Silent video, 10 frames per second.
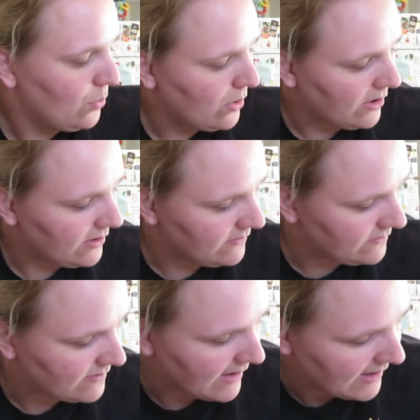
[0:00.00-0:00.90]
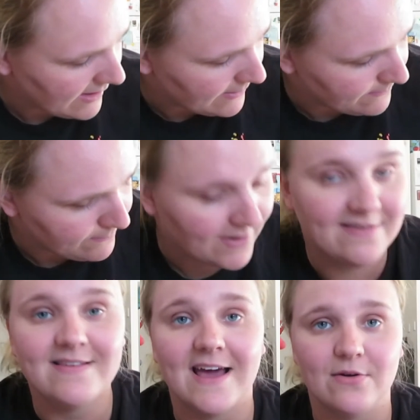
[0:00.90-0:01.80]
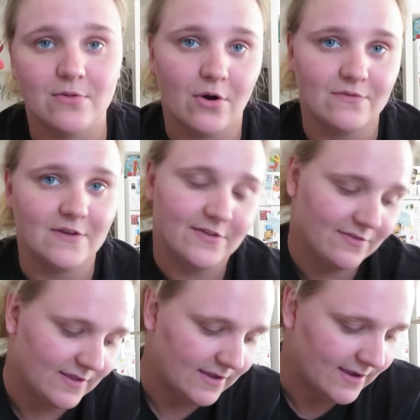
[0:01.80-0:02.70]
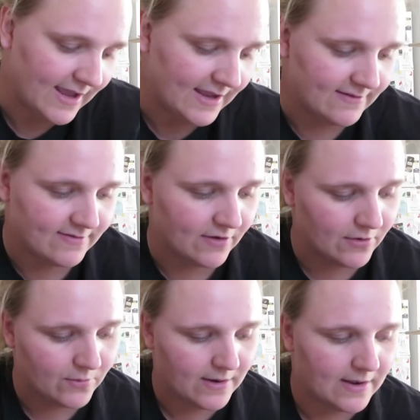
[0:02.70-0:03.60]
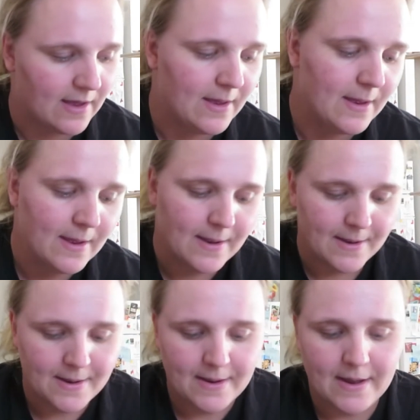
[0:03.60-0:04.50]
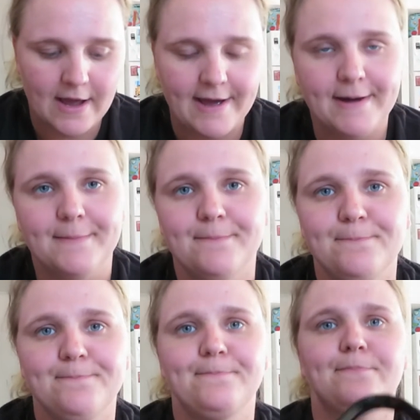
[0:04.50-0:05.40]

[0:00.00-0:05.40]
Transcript: was um, my saddle, obviously. Okay, so um,